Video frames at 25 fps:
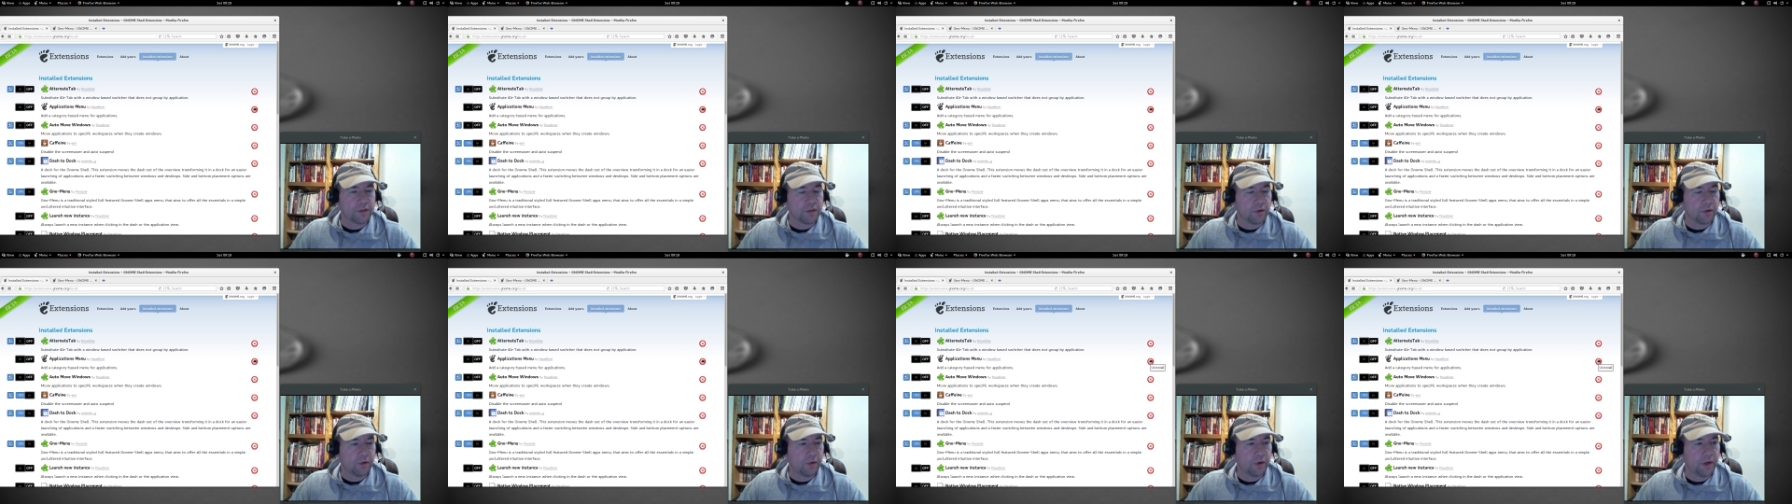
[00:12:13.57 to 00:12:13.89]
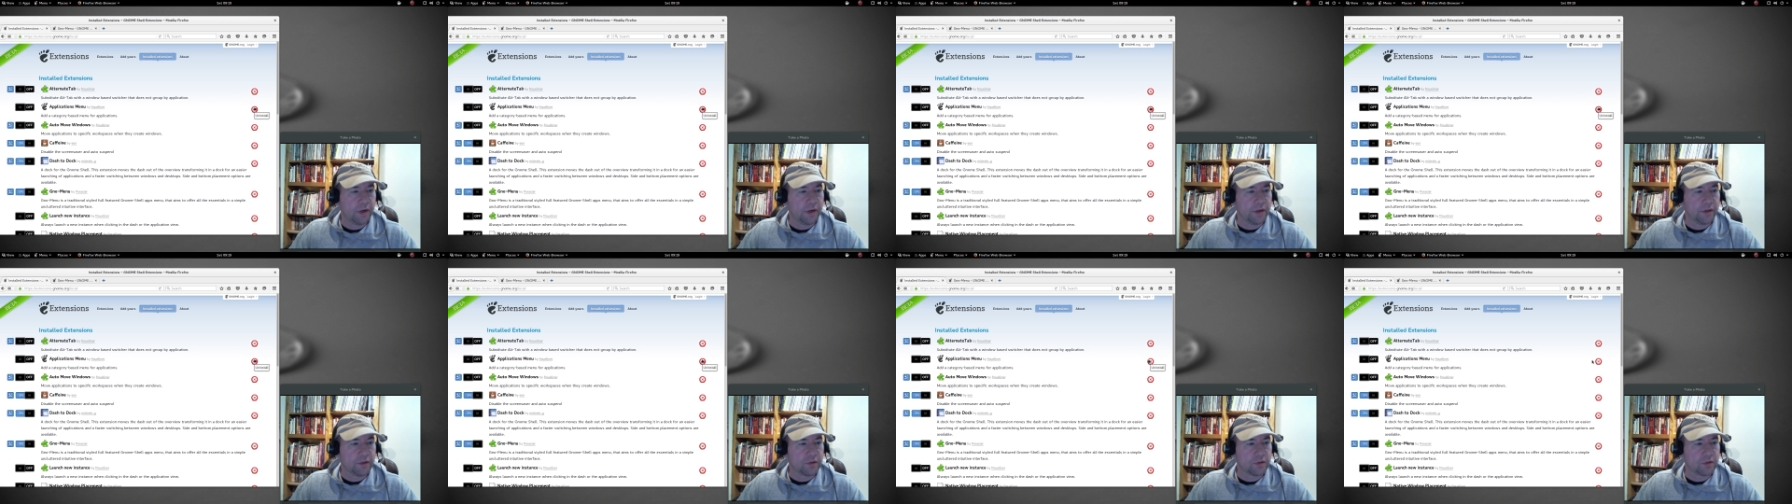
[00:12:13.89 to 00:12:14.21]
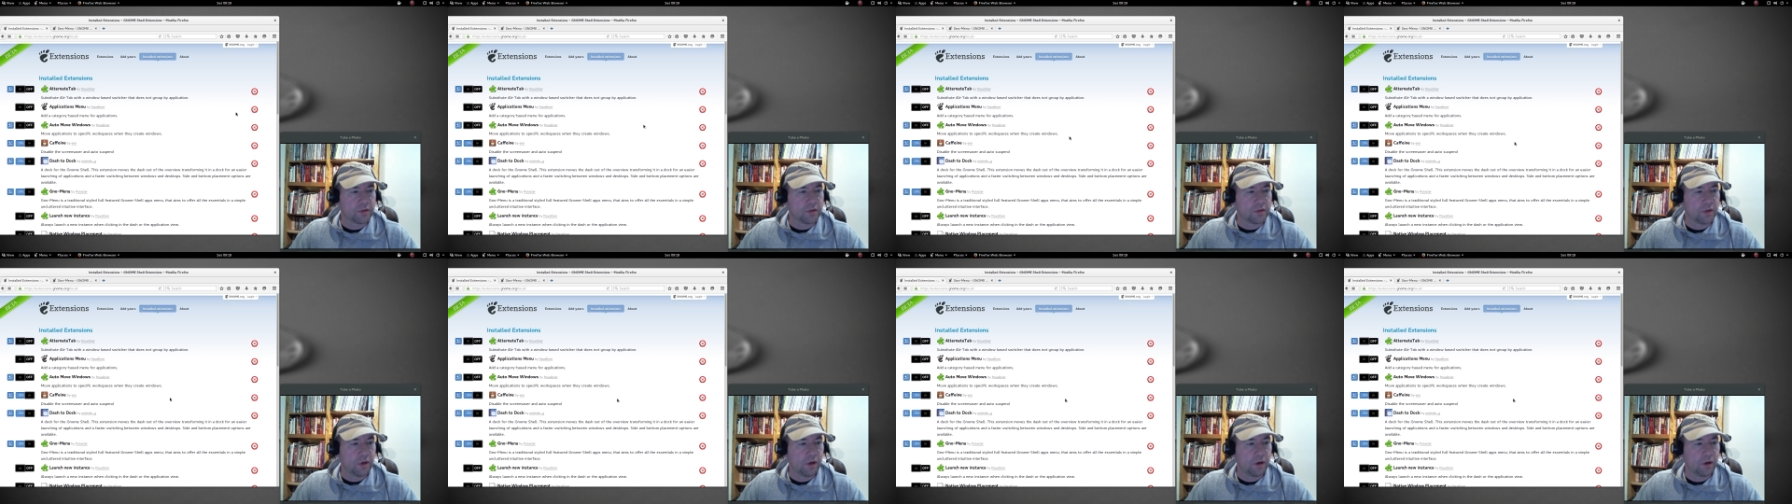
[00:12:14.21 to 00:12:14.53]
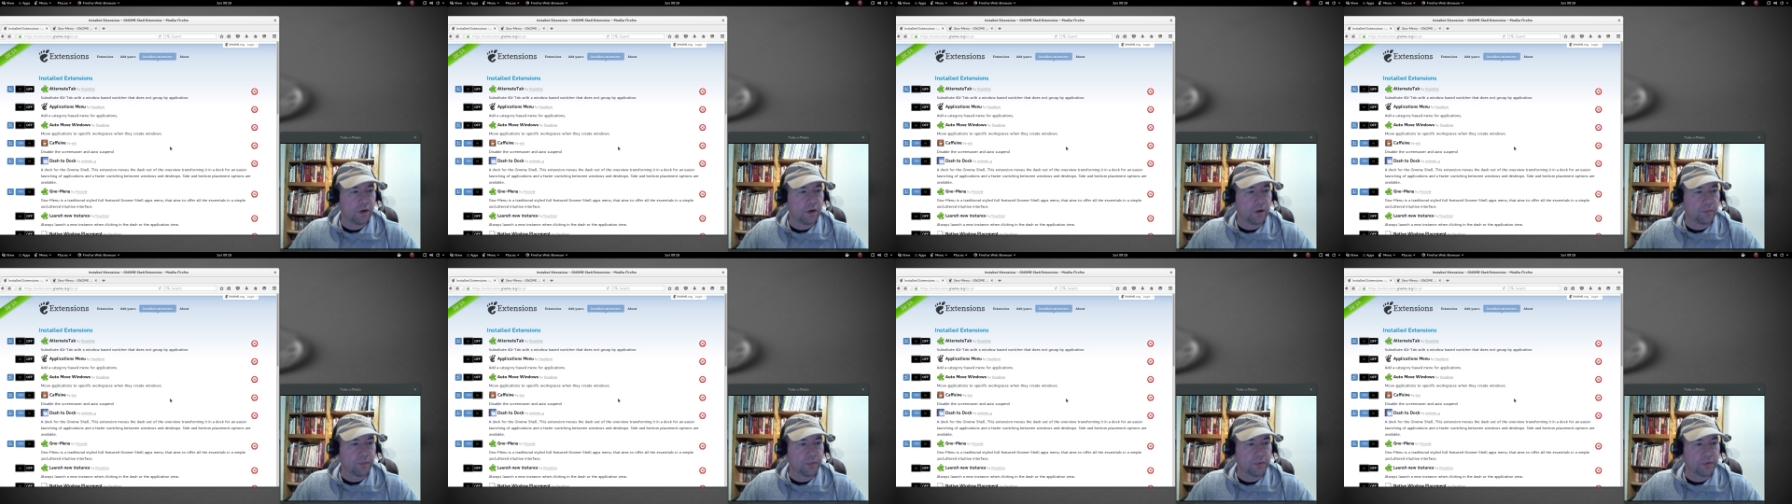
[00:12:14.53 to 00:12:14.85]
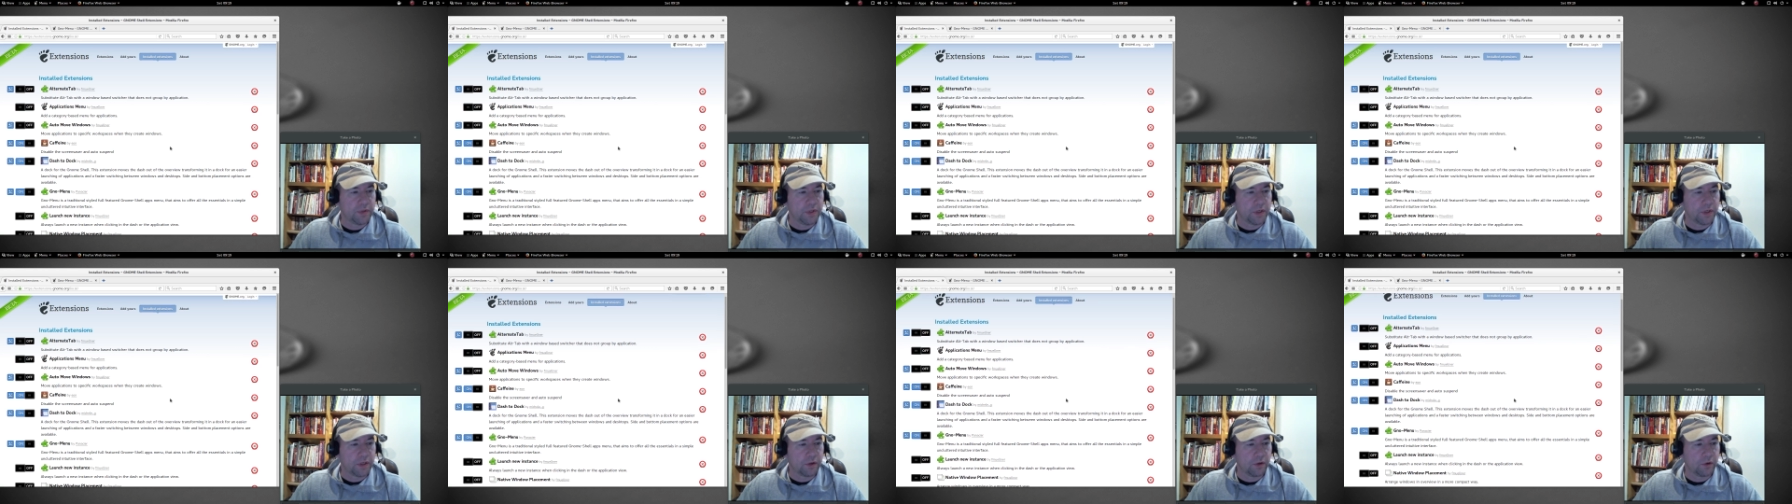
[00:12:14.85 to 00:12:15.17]
it'll uninstall a
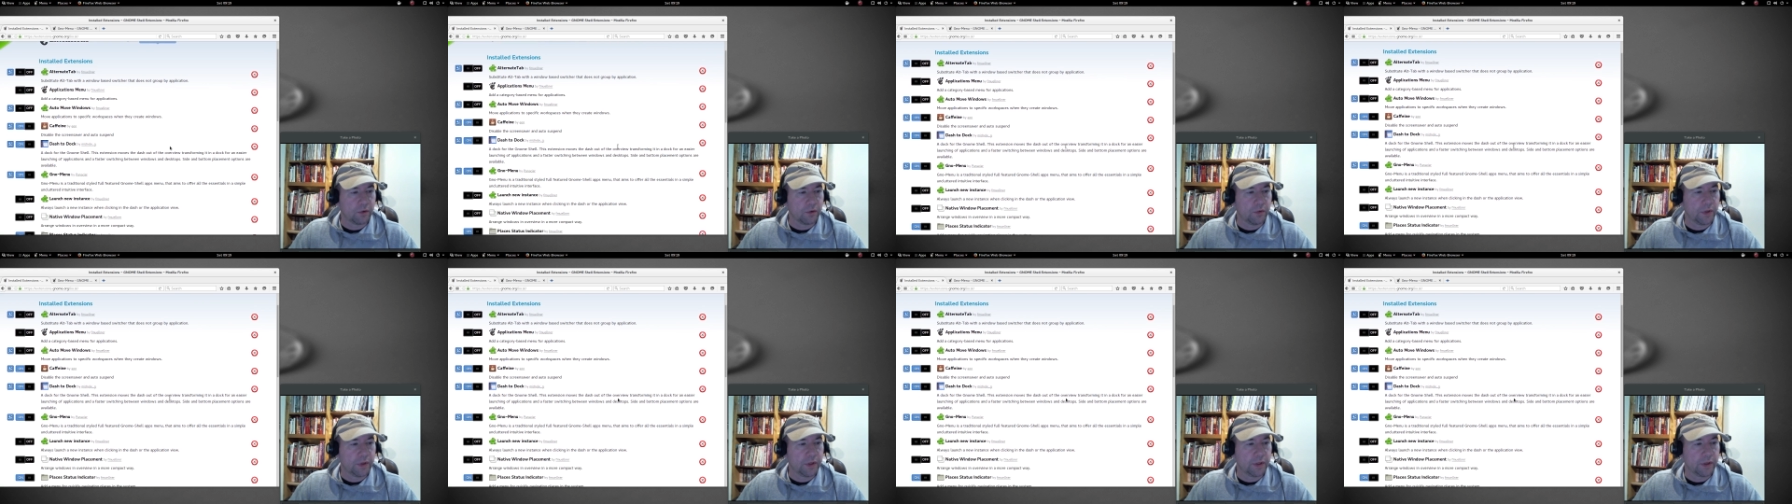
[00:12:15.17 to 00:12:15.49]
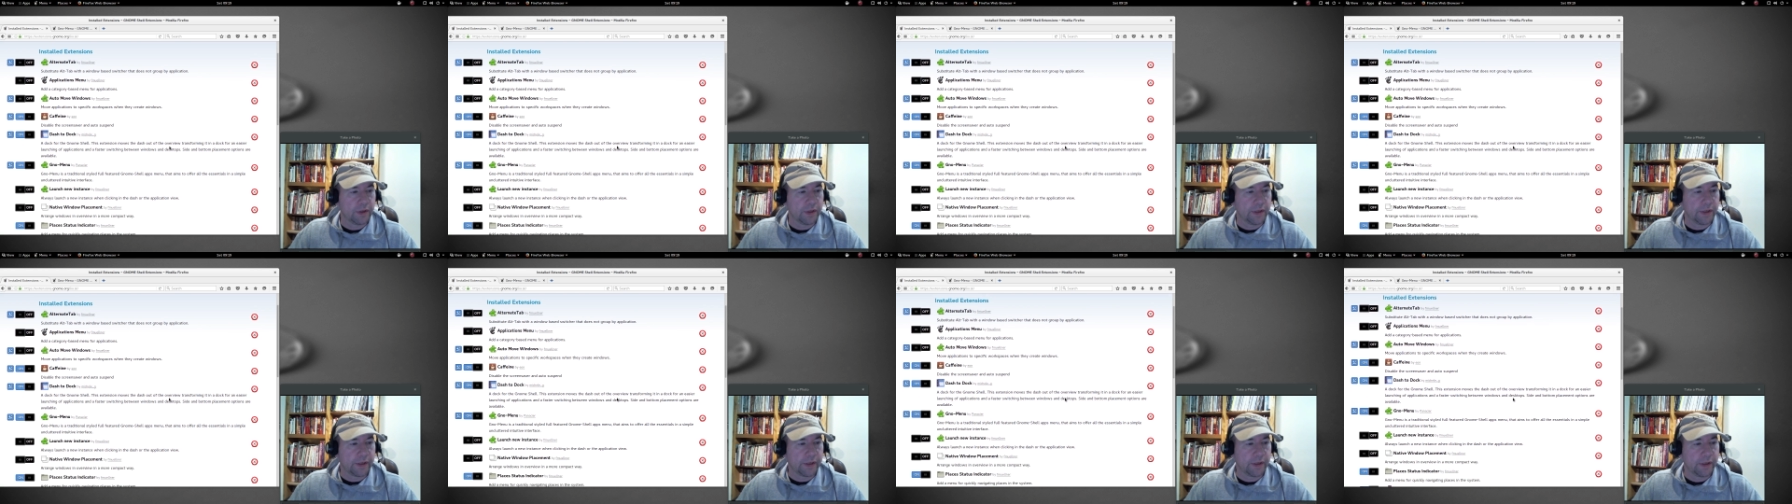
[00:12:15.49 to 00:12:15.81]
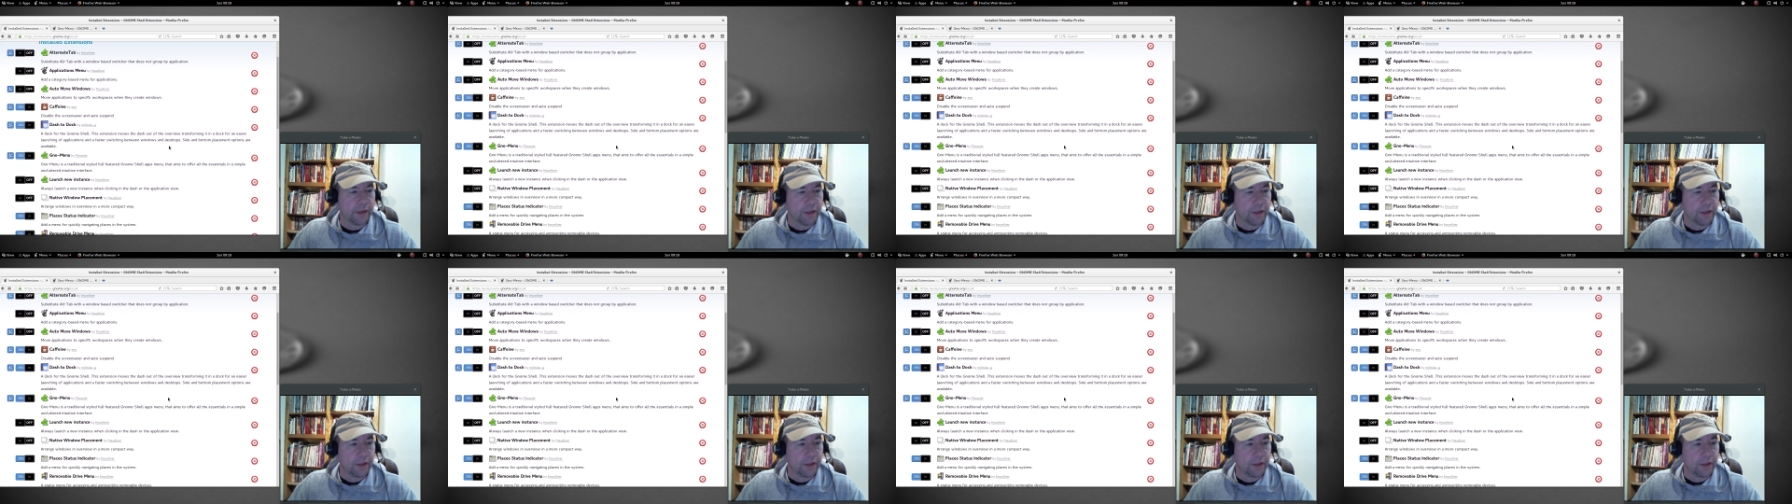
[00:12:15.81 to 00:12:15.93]
particular one. Like.